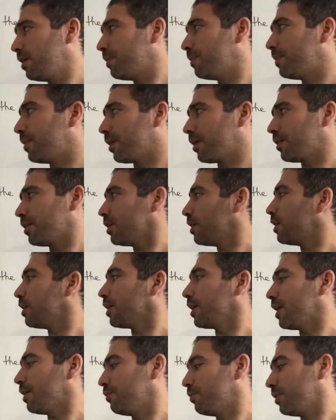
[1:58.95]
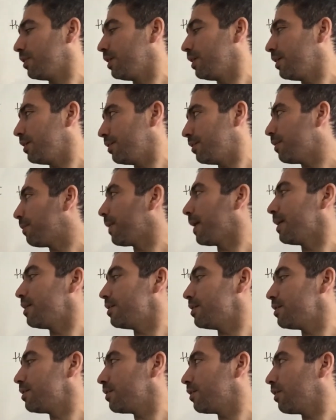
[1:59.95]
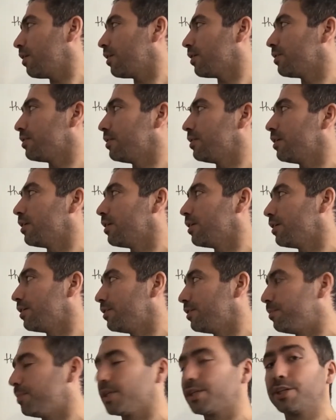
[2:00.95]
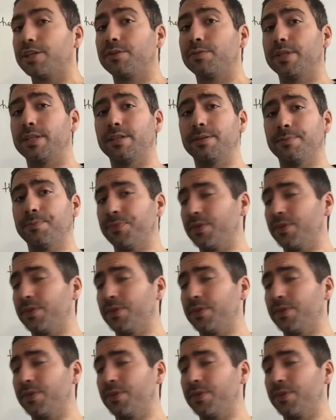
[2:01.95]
but it really depends on the book you're reading.